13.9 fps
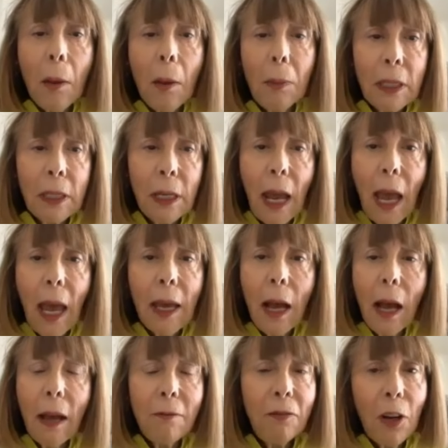But today
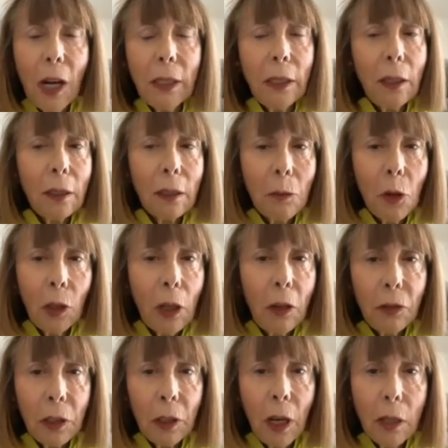I'm finding them all
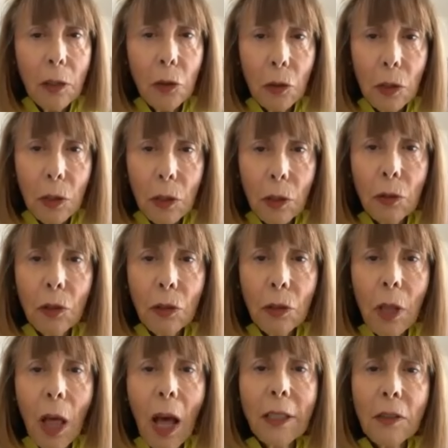over the country. So there's
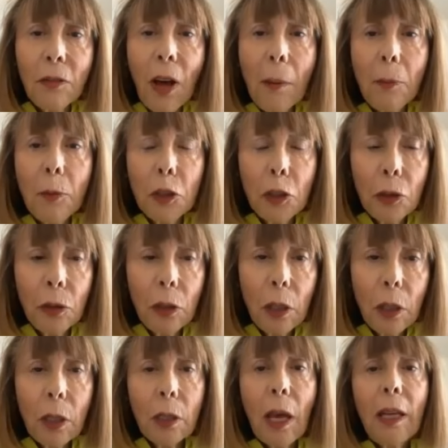lots of
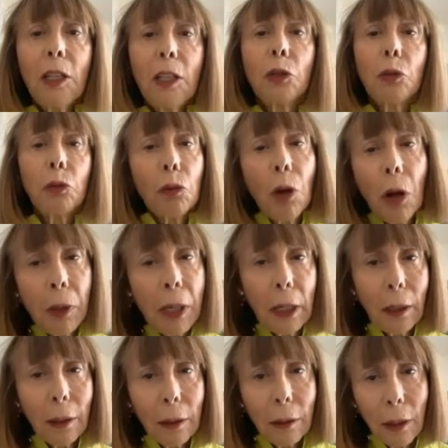opportunities, and it's
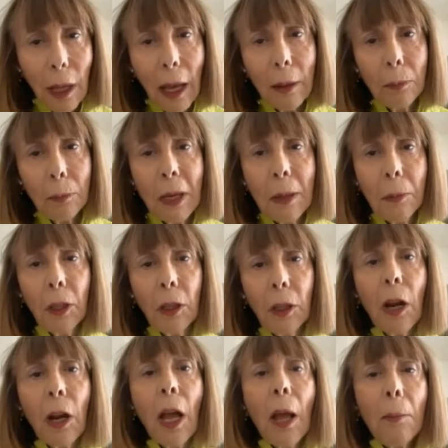growing, and people
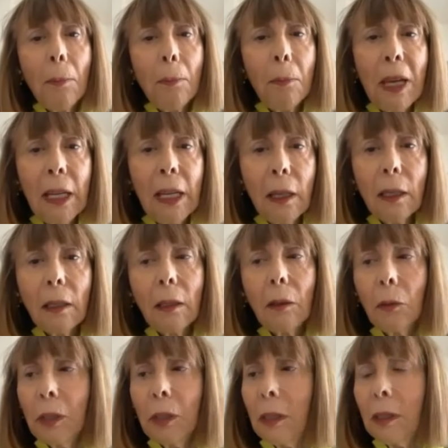are meeting
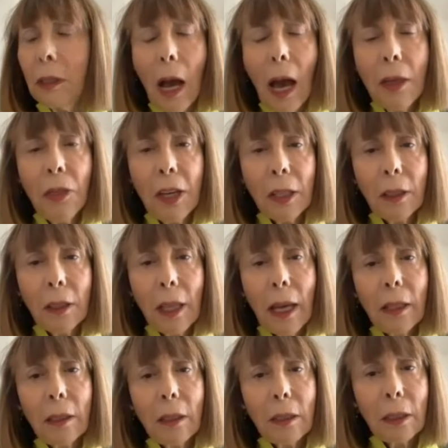with, I think
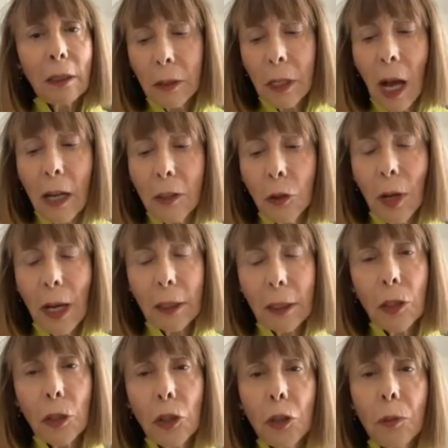that
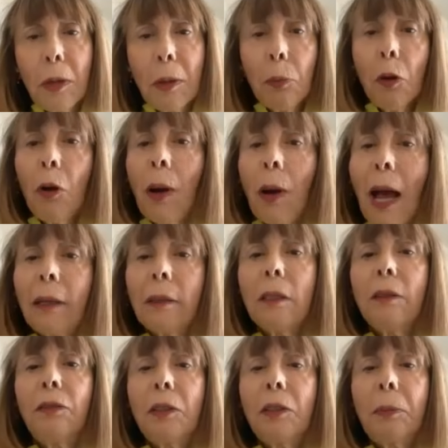contractors should be
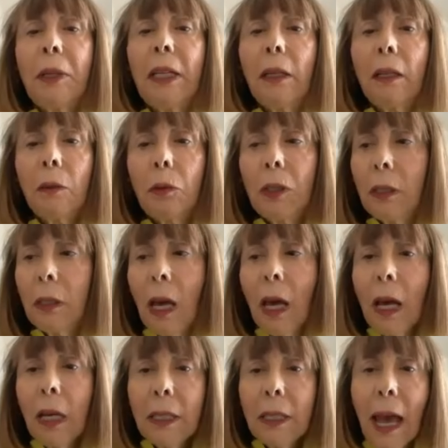proactive in meeting with
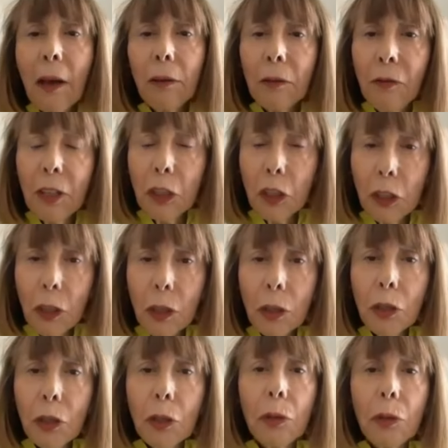town officials
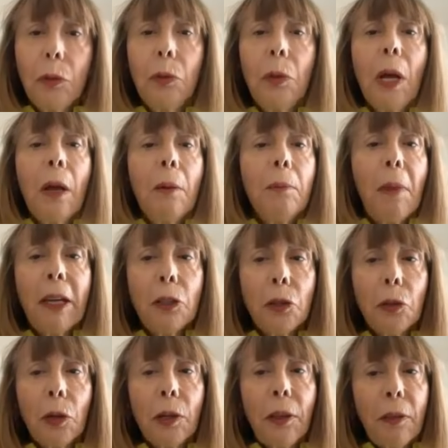to make
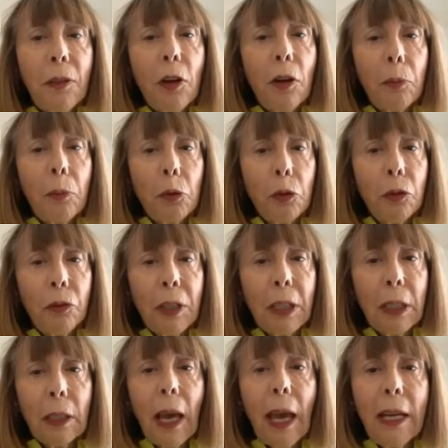sure that they're
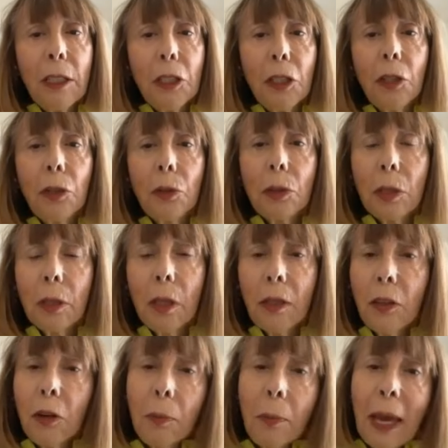approving ADUs and that
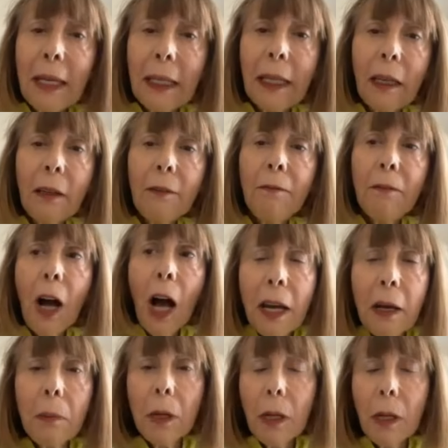they're making it
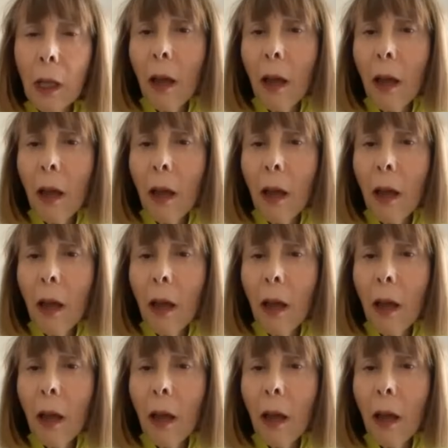viable